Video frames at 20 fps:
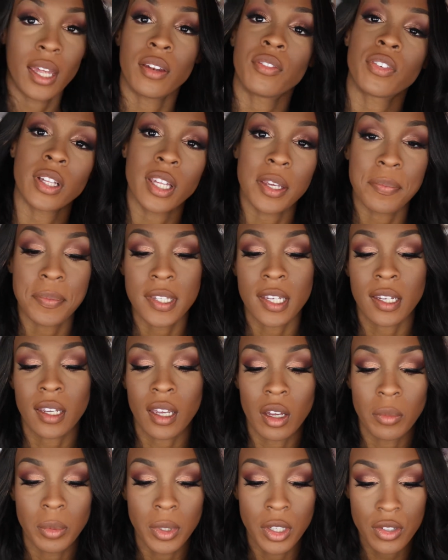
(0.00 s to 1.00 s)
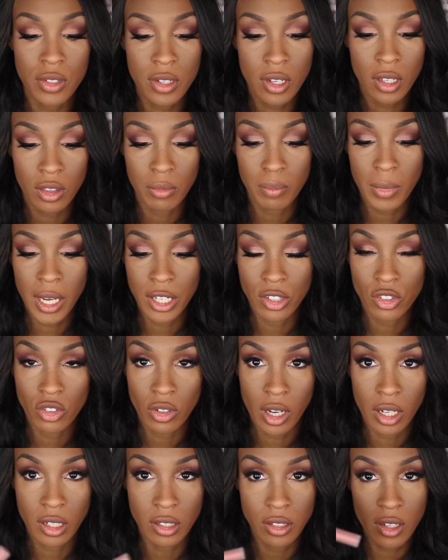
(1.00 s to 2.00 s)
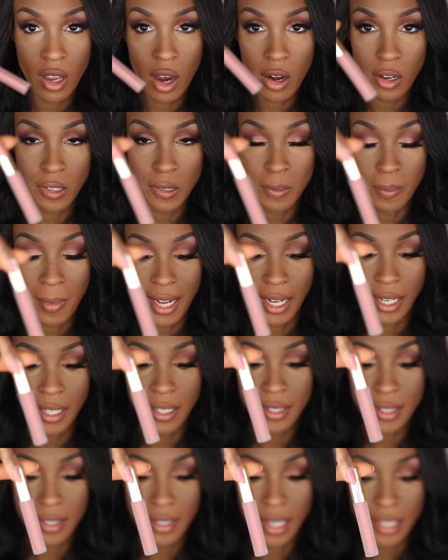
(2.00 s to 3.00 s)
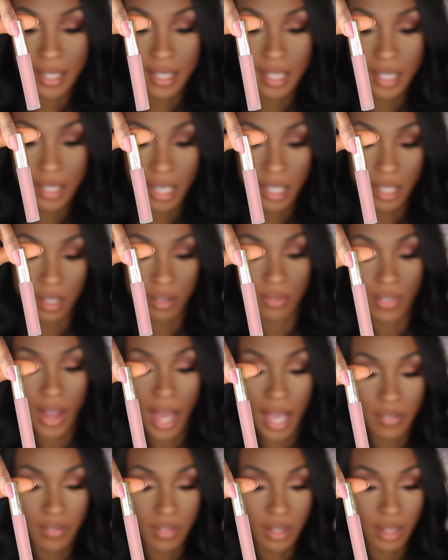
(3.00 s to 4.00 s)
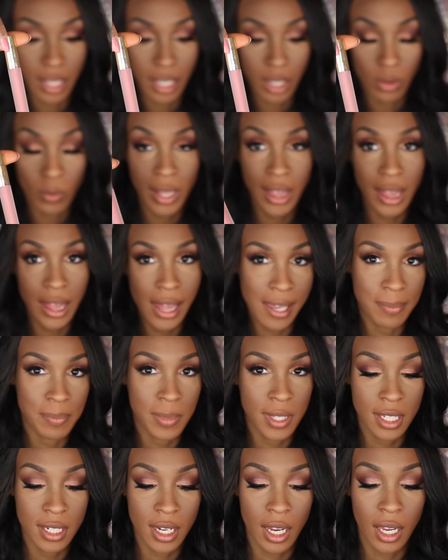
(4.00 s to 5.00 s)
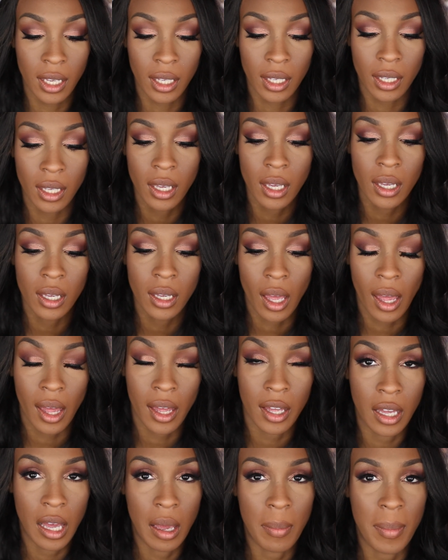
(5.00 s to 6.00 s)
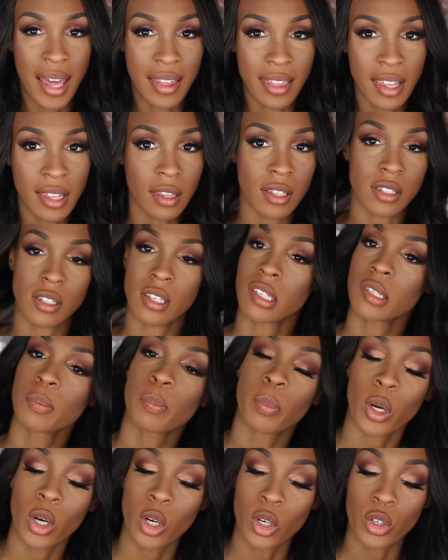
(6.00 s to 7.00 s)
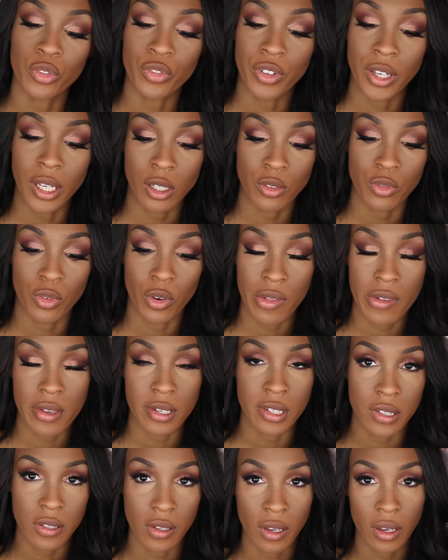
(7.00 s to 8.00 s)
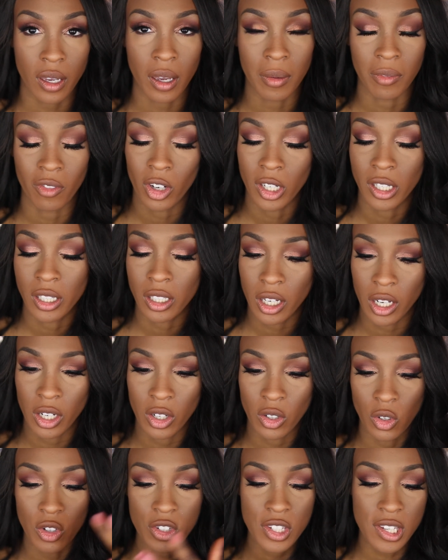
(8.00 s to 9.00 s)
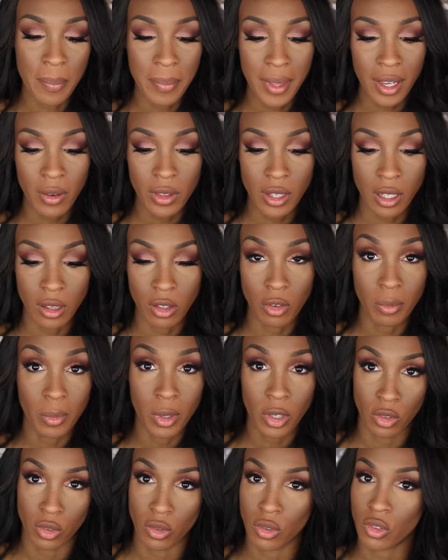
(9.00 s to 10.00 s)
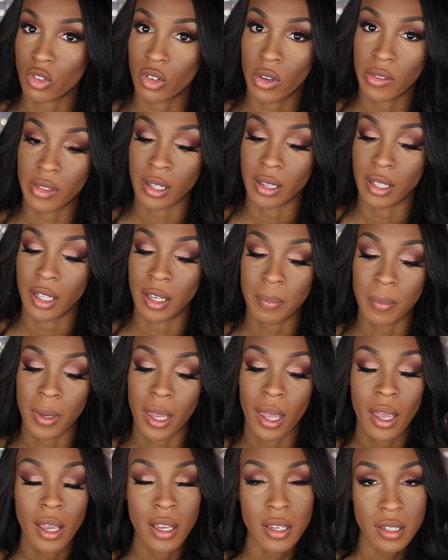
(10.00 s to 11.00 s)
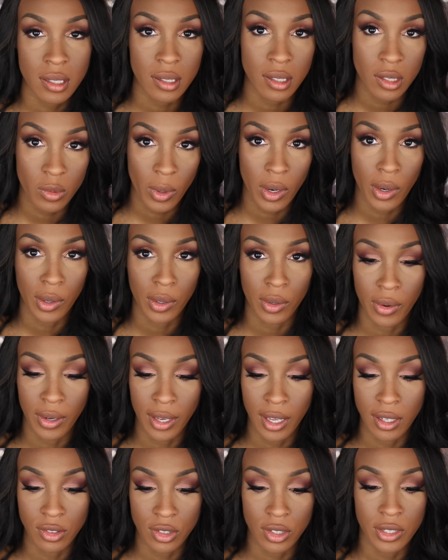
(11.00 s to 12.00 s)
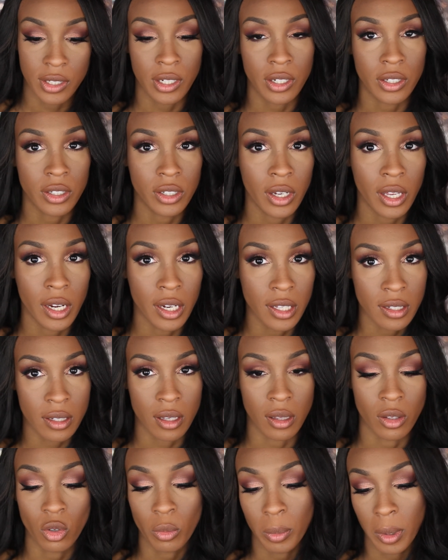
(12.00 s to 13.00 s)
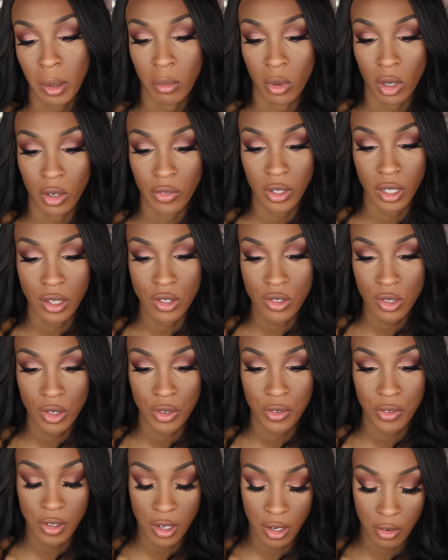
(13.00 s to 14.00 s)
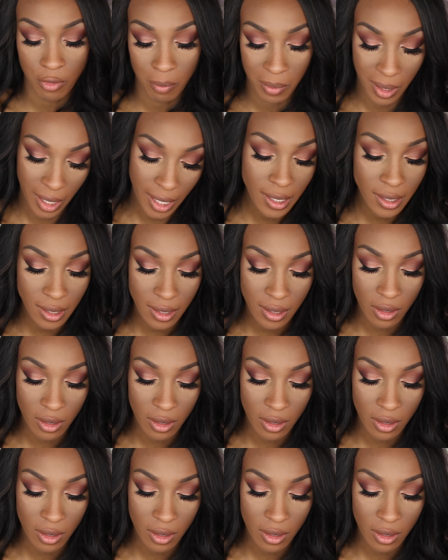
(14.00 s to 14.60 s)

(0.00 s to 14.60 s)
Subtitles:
And for lipstick, I'll be using my Drug Cosmetics 1995 liquid lipstick. I think this is perfect for this look. I want to go something with a little more neutral on the lip since we are going out to dinner and it's a little bit more of a conservative place.